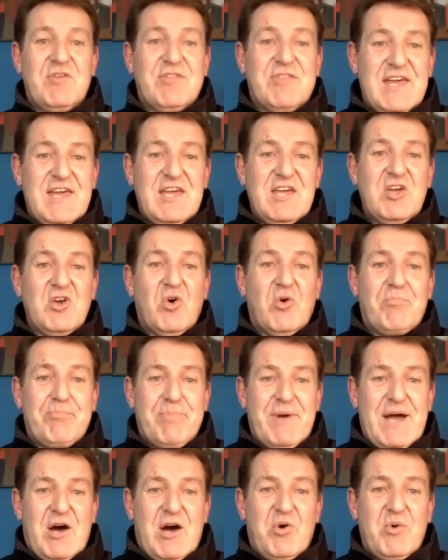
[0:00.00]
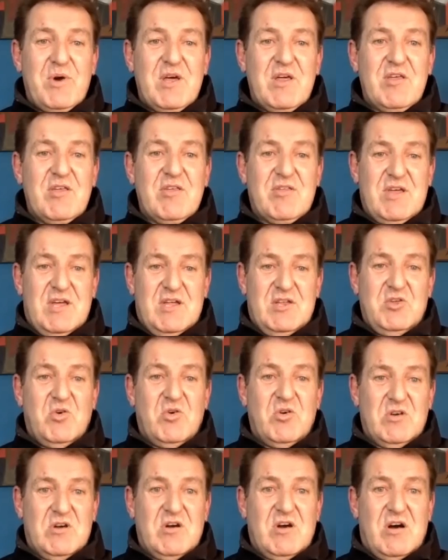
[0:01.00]
think your powers and
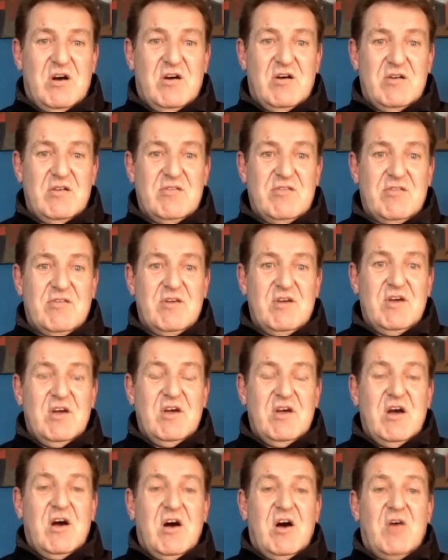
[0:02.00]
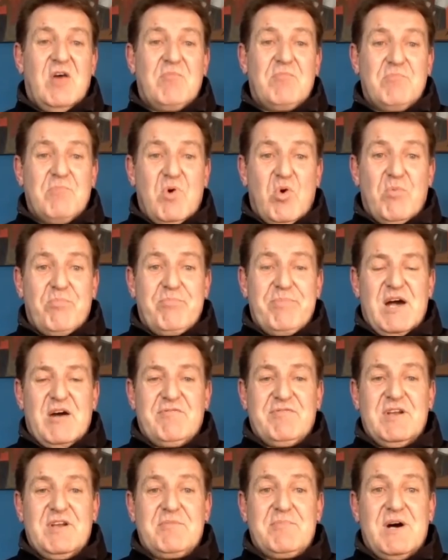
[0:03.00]
your gods are more
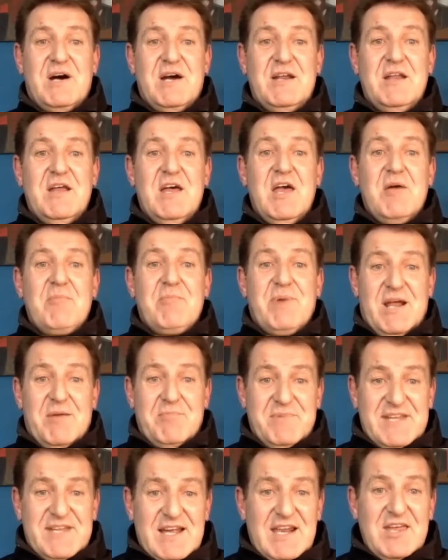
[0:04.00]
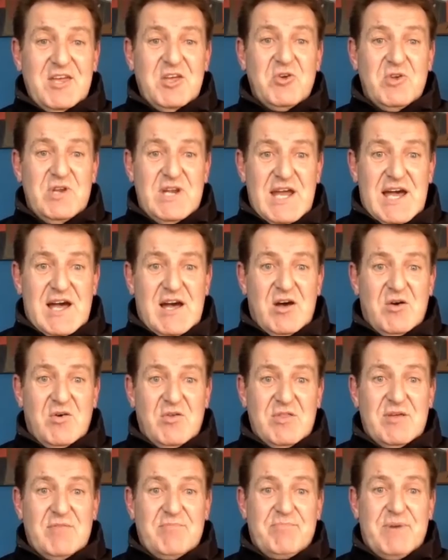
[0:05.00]
powerful than mine. But I'm telling you
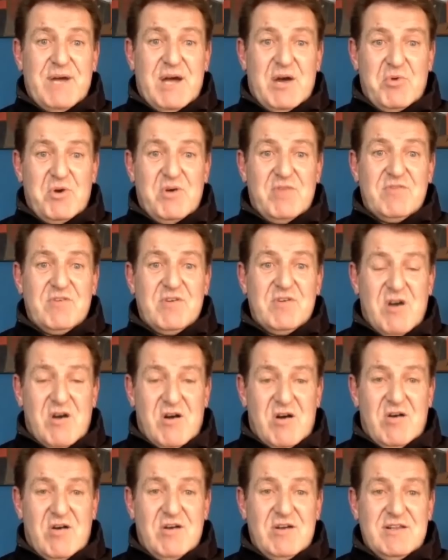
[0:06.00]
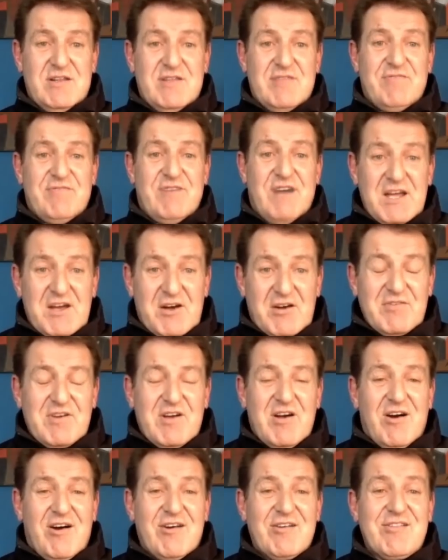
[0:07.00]
now, the power of God, the fire
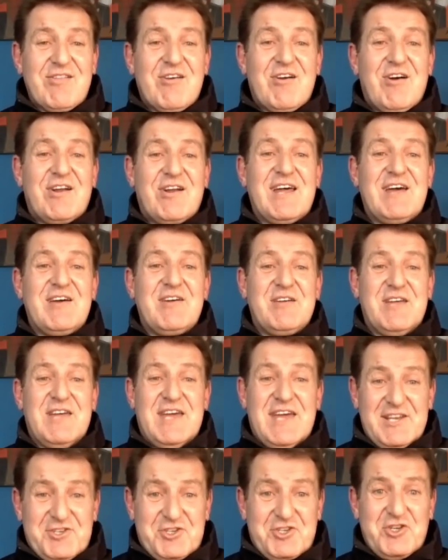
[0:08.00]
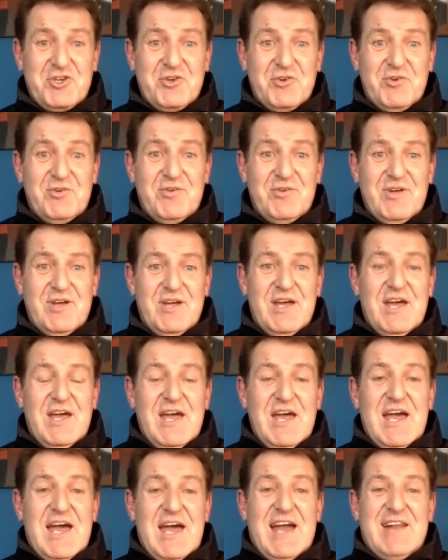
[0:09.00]
of God's gonna hit you
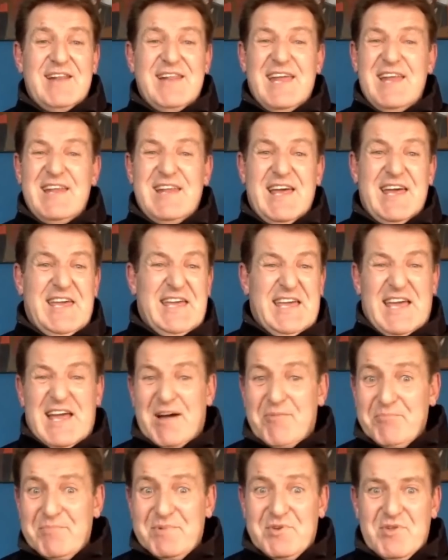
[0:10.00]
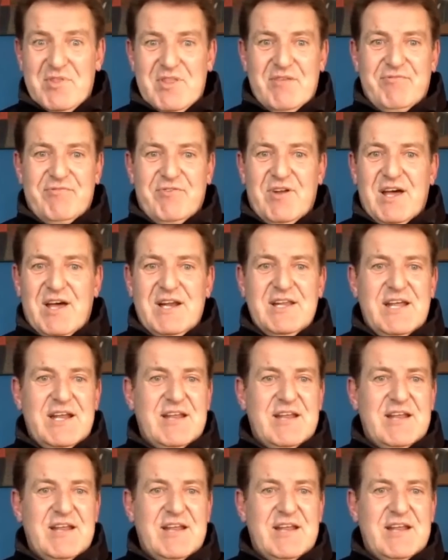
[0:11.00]
and then they come to the front